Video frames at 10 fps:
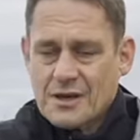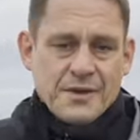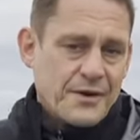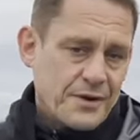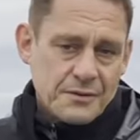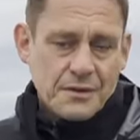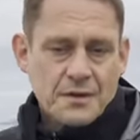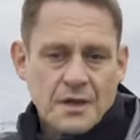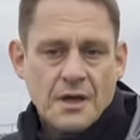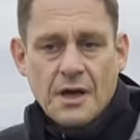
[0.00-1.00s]
up their own
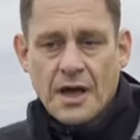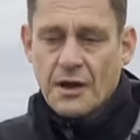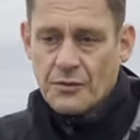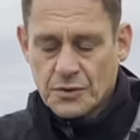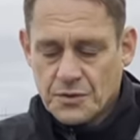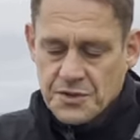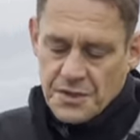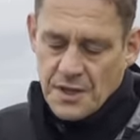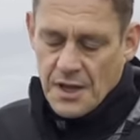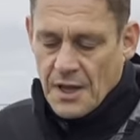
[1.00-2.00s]
rules.
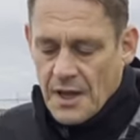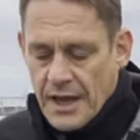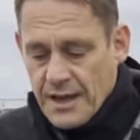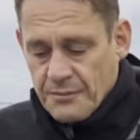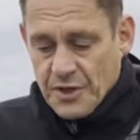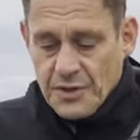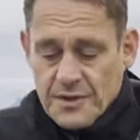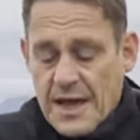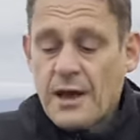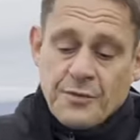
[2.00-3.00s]
The
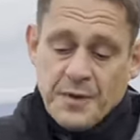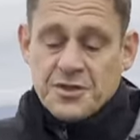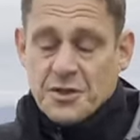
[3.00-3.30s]
health minister